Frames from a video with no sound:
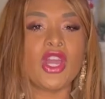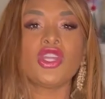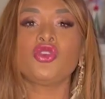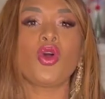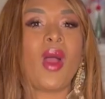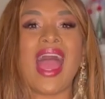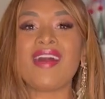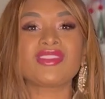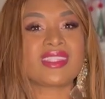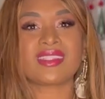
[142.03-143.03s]
You don't
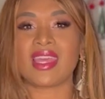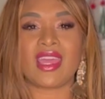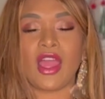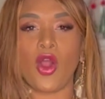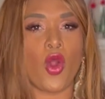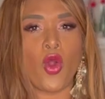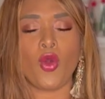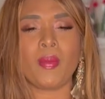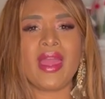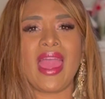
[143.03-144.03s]
have to stay at
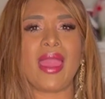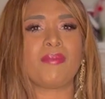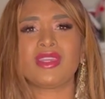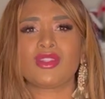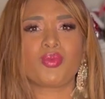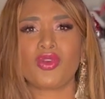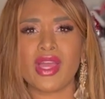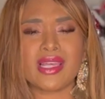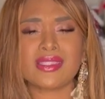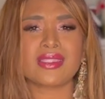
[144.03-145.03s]
home and be
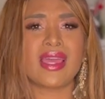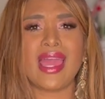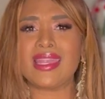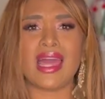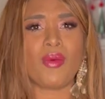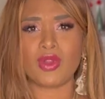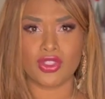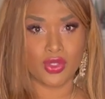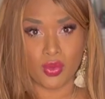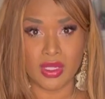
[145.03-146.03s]
depressed and not want to
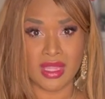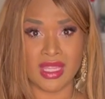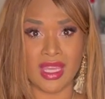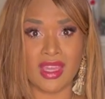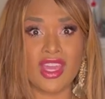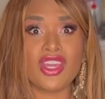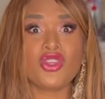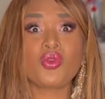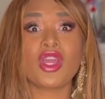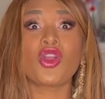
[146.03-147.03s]
do anything.
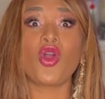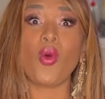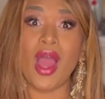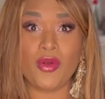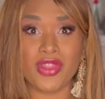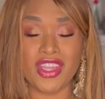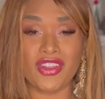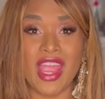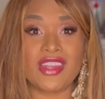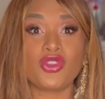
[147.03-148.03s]
You can go out there
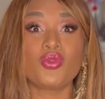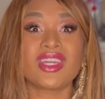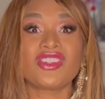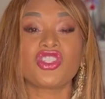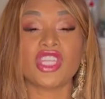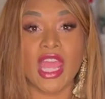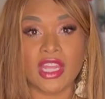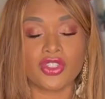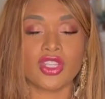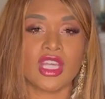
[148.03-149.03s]
and you can
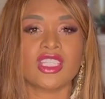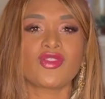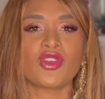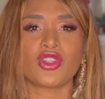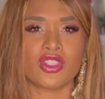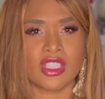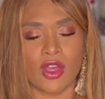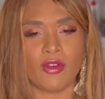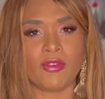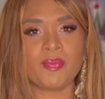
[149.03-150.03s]
change things for
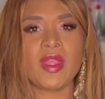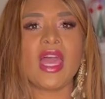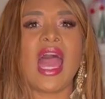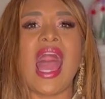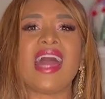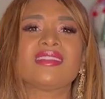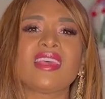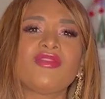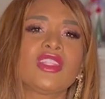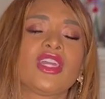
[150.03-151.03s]
yourself. I
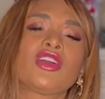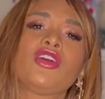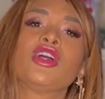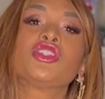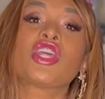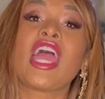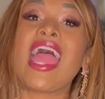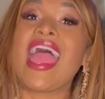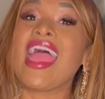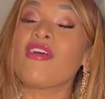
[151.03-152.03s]
definitely encourage
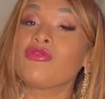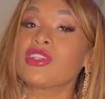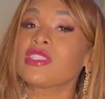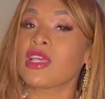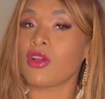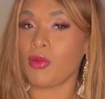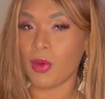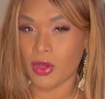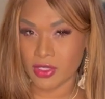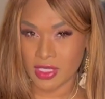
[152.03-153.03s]
every single
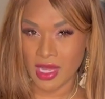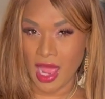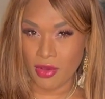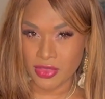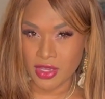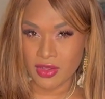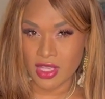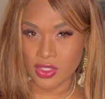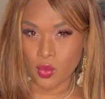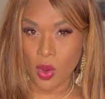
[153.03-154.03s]
person out there
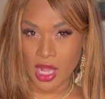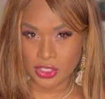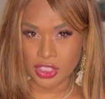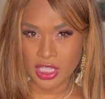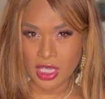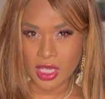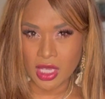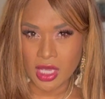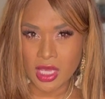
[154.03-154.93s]
that's watching,